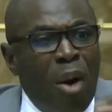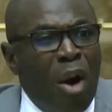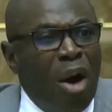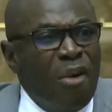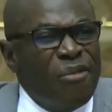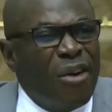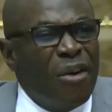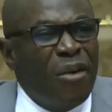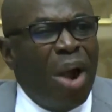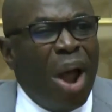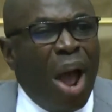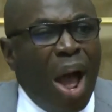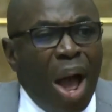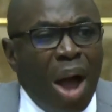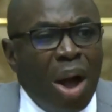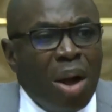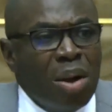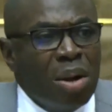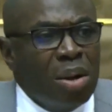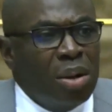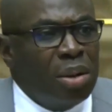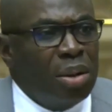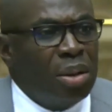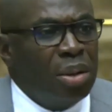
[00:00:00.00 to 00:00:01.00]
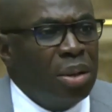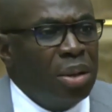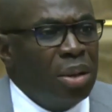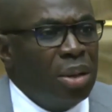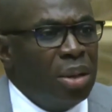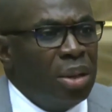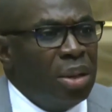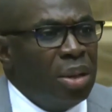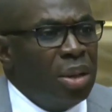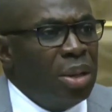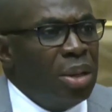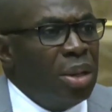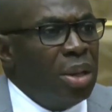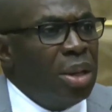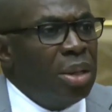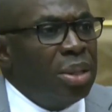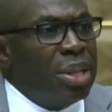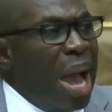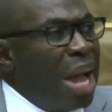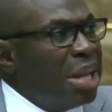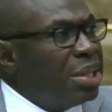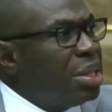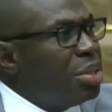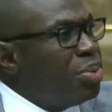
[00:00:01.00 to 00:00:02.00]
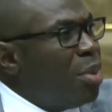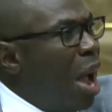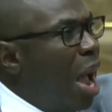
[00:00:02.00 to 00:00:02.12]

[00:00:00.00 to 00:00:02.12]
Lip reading: move around. That's